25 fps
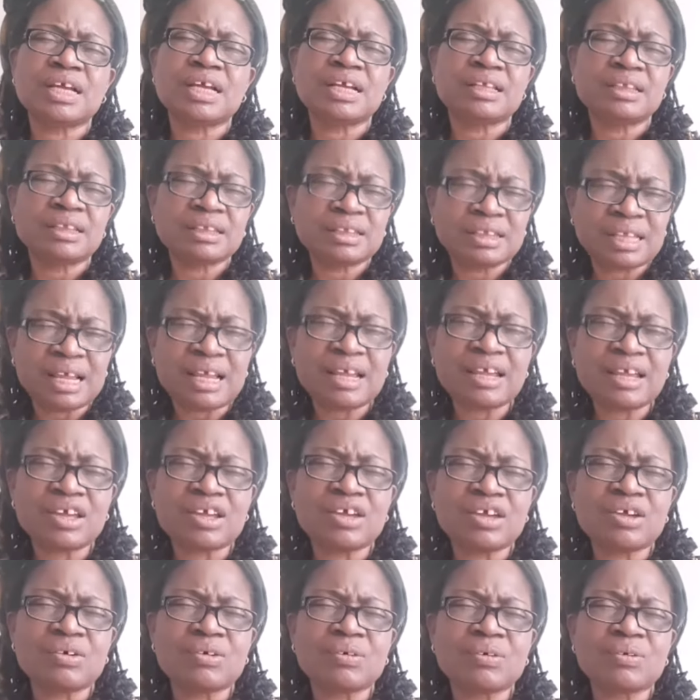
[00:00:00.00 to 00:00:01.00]
And
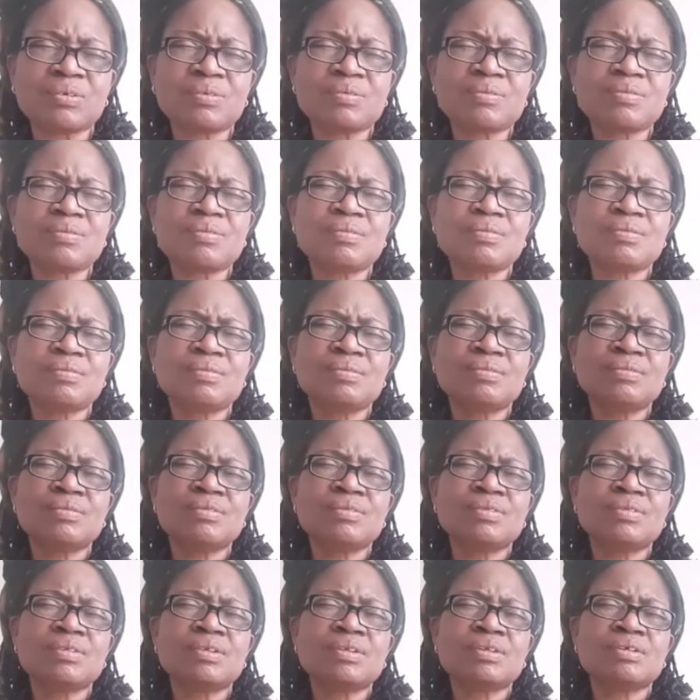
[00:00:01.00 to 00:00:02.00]
thank you
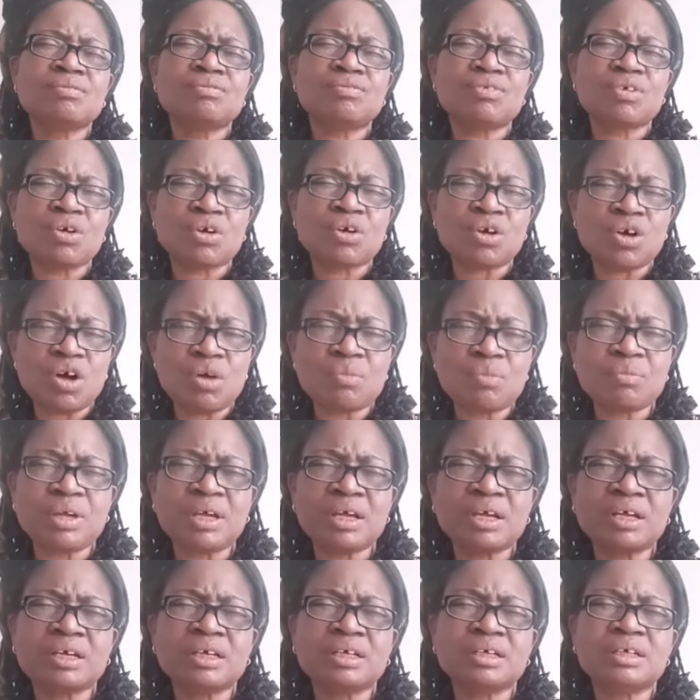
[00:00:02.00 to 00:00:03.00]
for
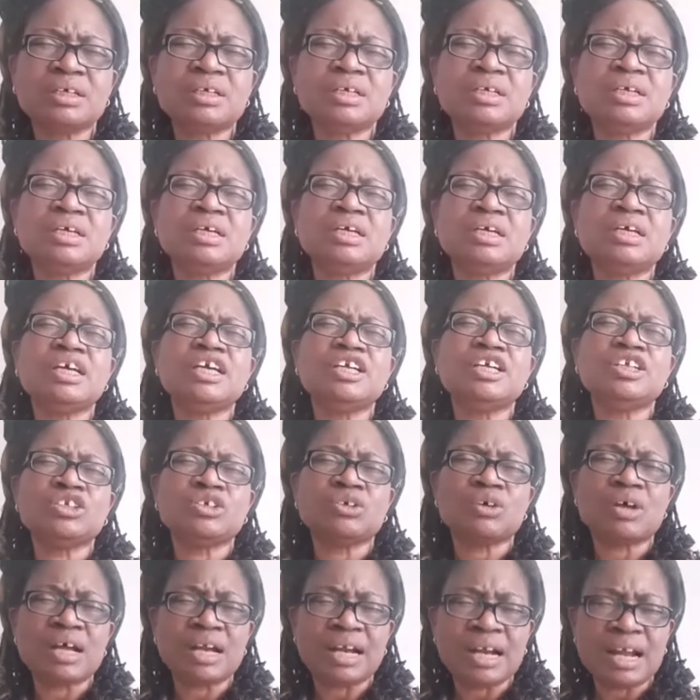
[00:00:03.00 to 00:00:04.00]
coming
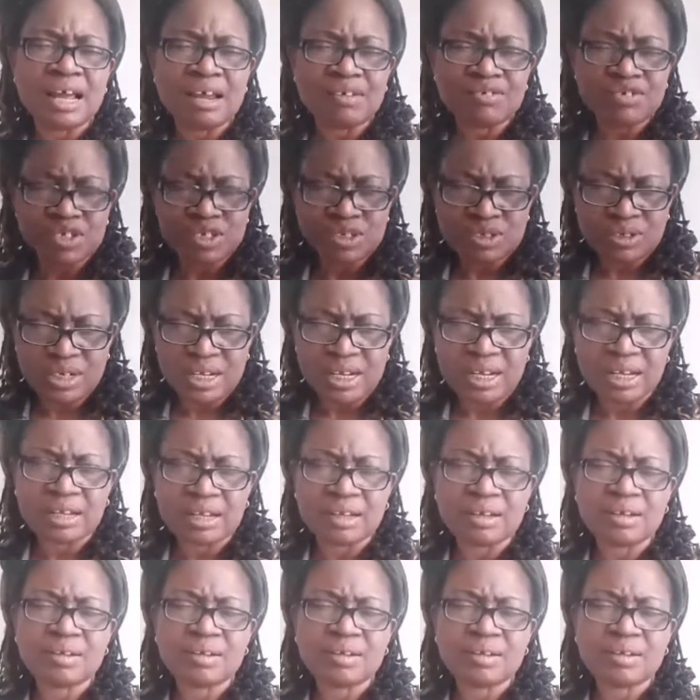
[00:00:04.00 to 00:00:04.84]
into our lives today.